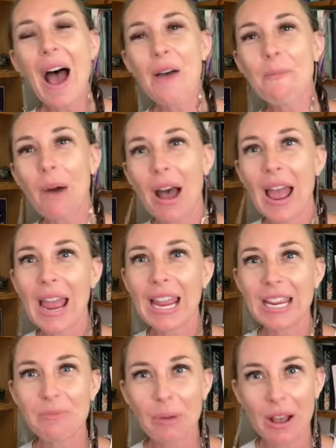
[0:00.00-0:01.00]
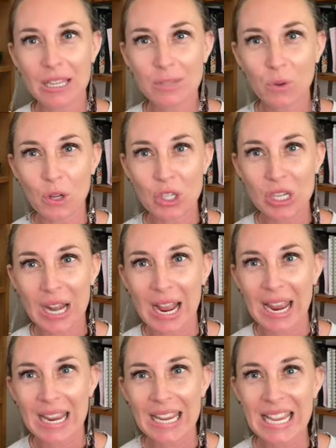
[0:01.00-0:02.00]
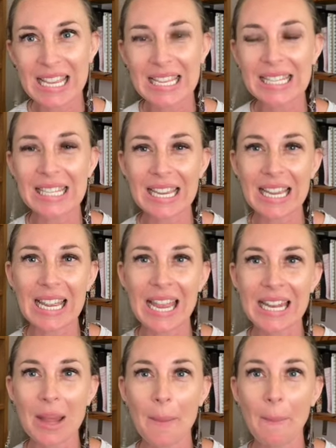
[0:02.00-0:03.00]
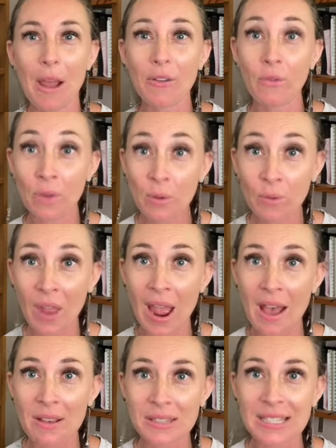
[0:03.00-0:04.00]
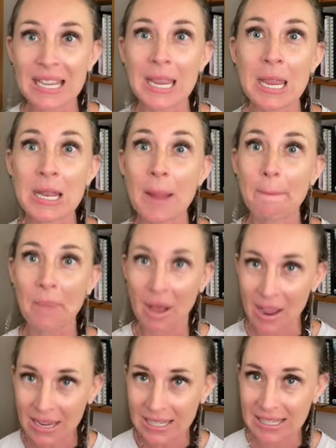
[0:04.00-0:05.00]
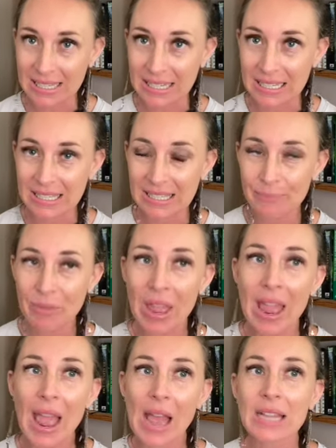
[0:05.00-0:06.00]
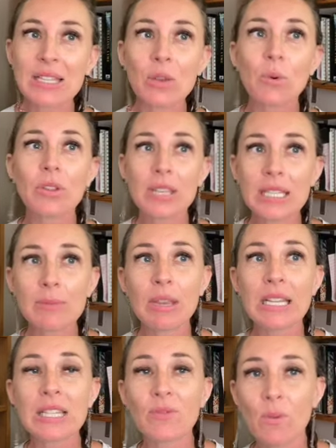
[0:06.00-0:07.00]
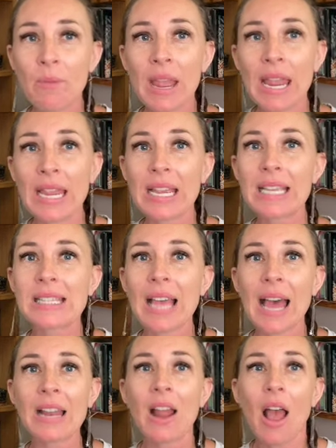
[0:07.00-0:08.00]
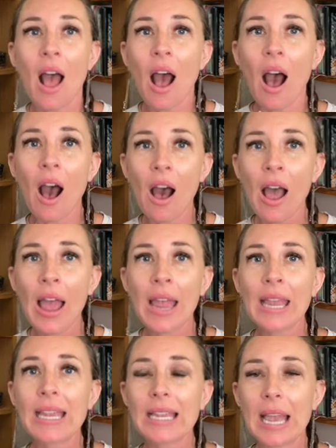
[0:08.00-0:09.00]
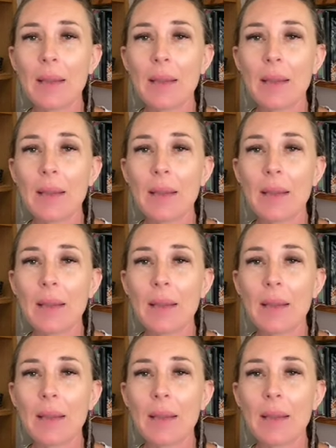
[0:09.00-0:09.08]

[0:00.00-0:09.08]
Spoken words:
My pars fortunae is in my fifth house in Pisces. And so what this means for me is that I